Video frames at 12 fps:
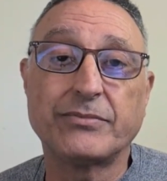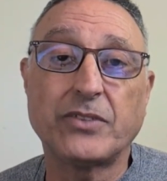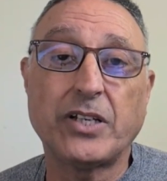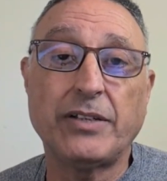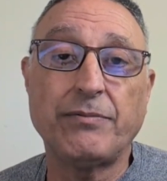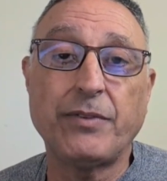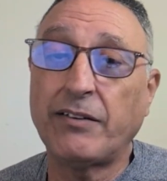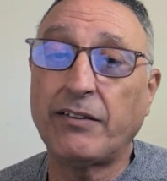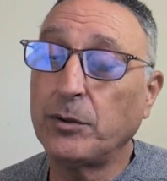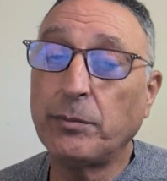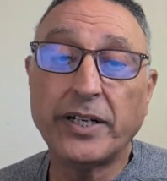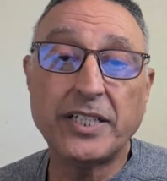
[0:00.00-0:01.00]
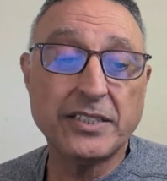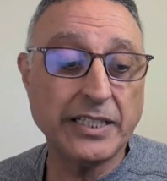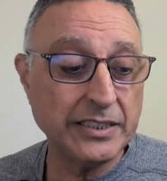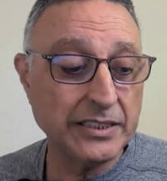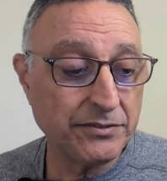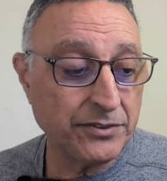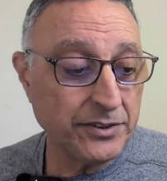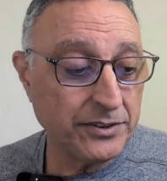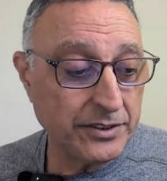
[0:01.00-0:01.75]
Okay? Everybody's on a different